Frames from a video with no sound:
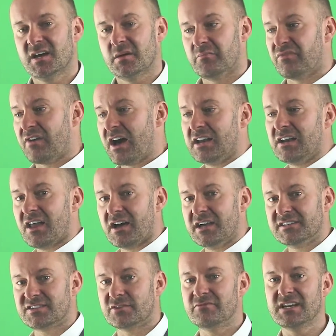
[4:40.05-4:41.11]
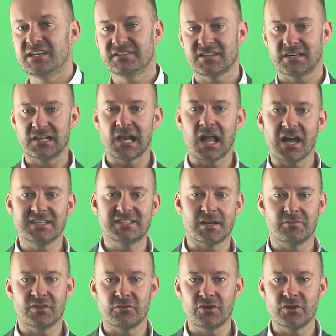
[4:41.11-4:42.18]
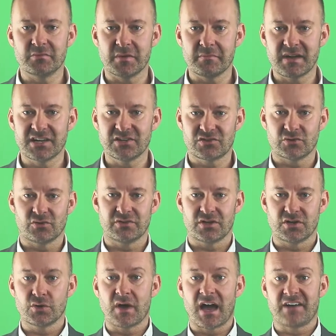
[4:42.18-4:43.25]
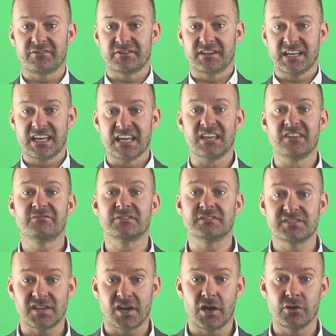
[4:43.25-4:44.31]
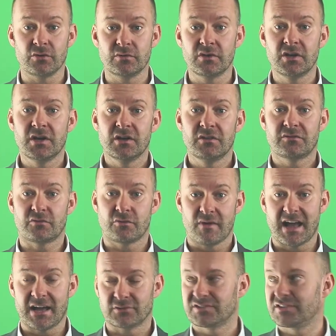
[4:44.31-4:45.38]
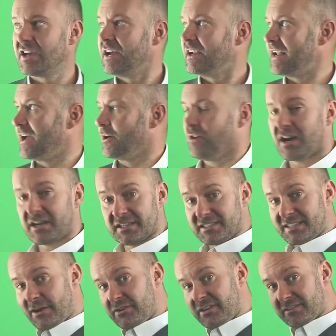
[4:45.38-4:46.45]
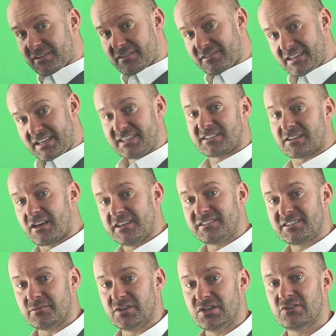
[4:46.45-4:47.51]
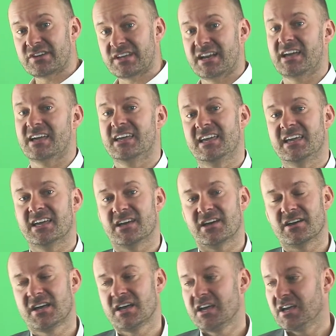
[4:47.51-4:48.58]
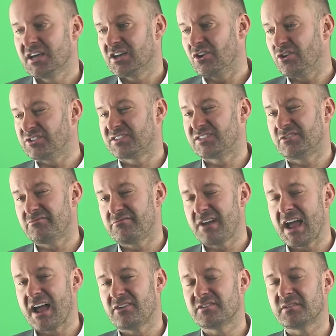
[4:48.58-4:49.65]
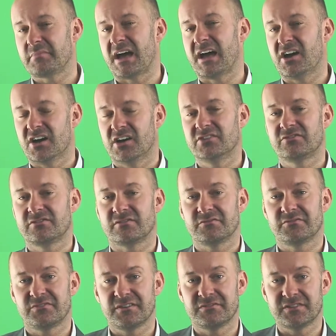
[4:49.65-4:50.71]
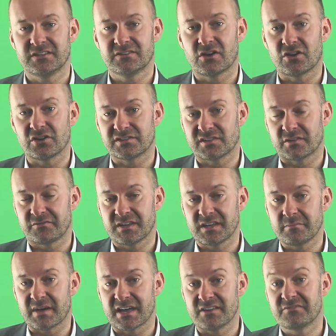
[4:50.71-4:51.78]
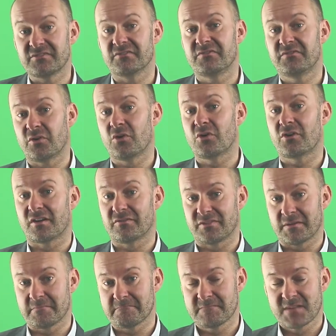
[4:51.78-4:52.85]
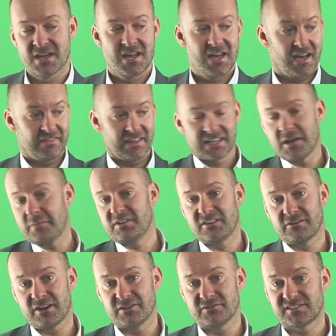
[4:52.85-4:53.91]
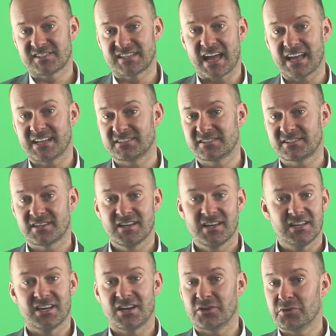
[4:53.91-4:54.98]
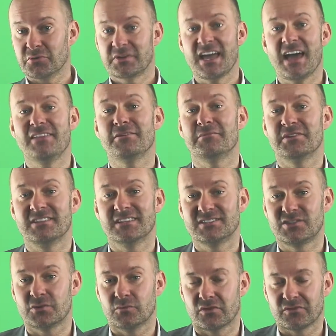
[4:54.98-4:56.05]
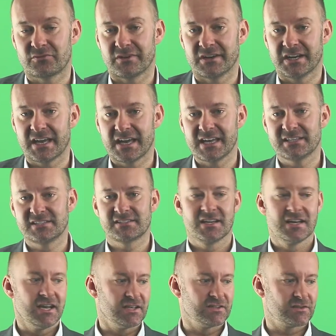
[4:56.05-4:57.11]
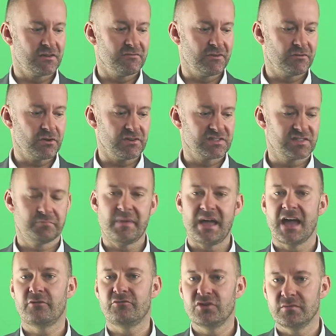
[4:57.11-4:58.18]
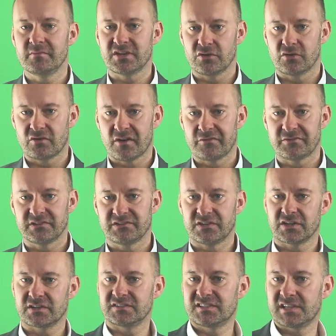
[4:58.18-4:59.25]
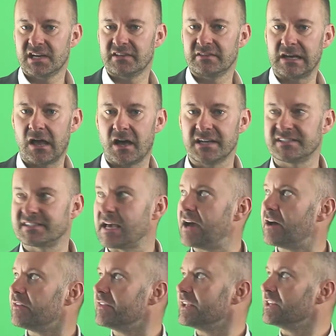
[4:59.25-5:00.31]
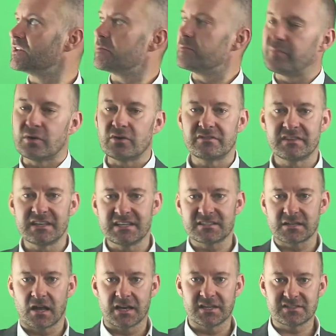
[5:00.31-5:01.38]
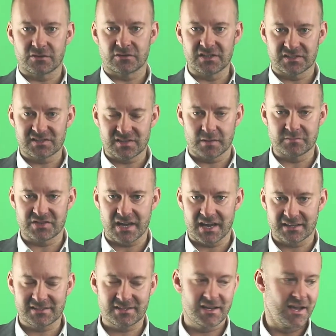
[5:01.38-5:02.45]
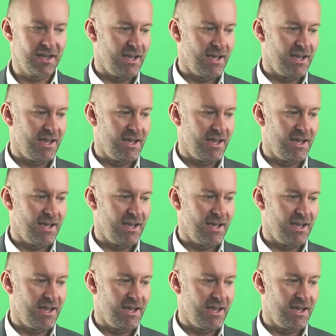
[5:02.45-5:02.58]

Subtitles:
Bright lights are really to light up the room and make sure that you have an even tone throughout. Now, I can tell you that these lights that we're looking at here cost around about $150 off eBay for 4 of them. And they come with their own stand. You'll get them within 2 or 3 days. And so if you've got a spare room in your office, office, you can turn the lights out and then you can put these lights on your subject.